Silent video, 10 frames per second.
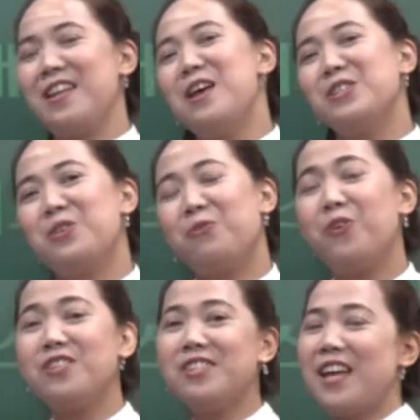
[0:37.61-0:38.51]
So for
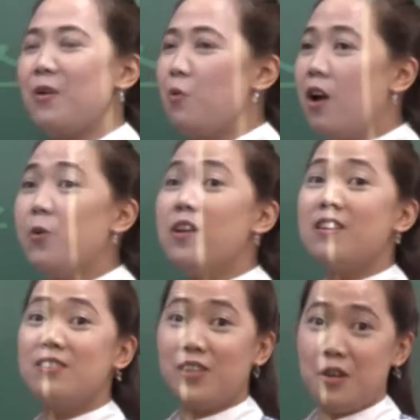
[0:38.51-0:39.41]
today, what are we
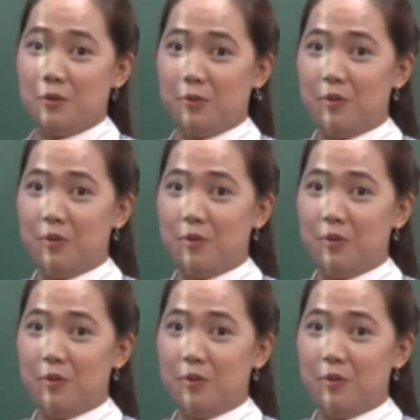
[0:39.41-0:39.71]
going to do?